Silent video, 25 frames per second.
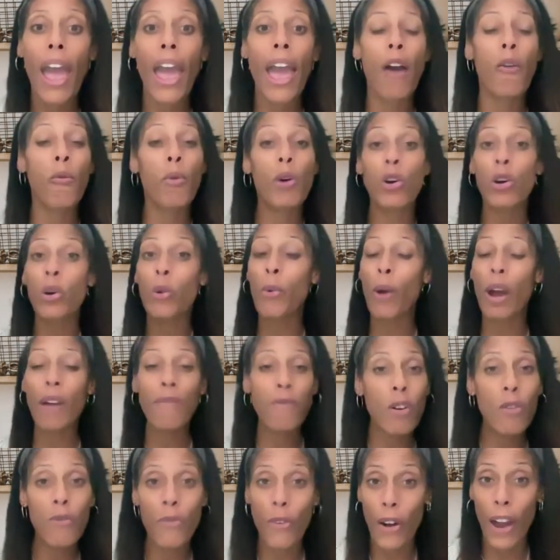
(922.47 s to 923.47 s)
And we're
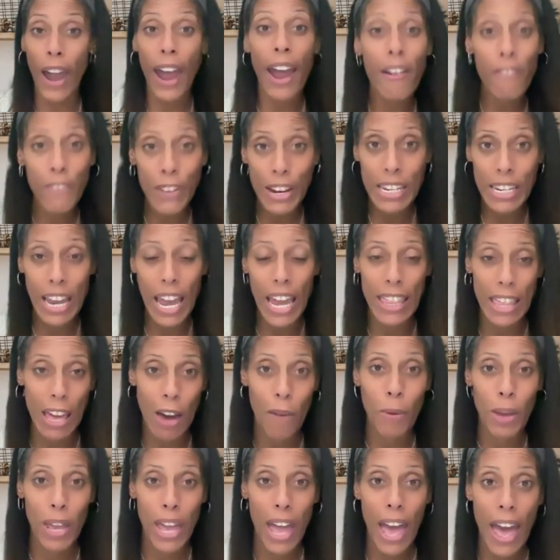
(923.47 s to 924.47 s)
grateful for every day that
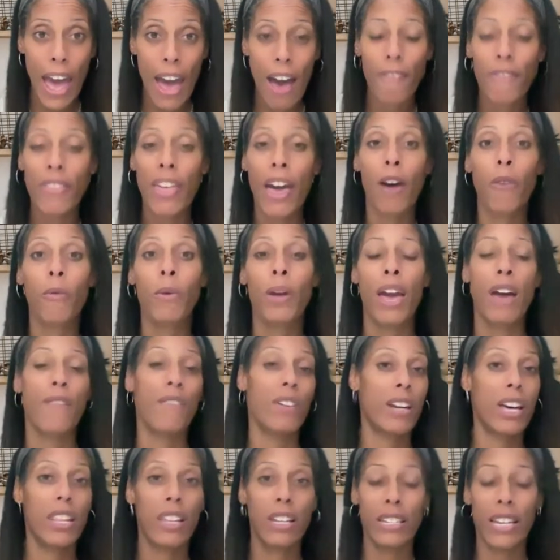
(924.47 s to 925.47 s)
we have
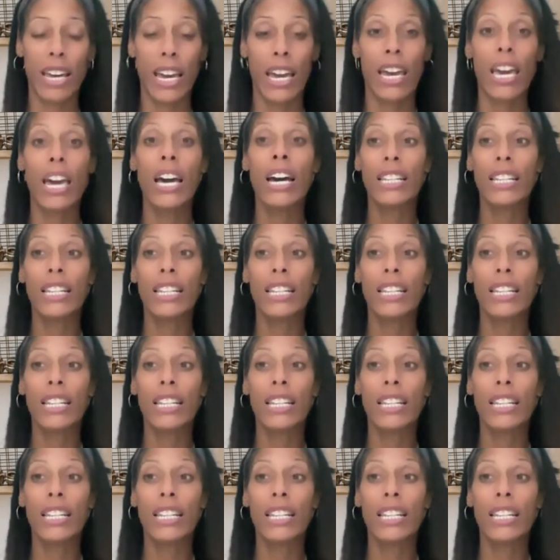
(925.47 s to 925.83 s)
another day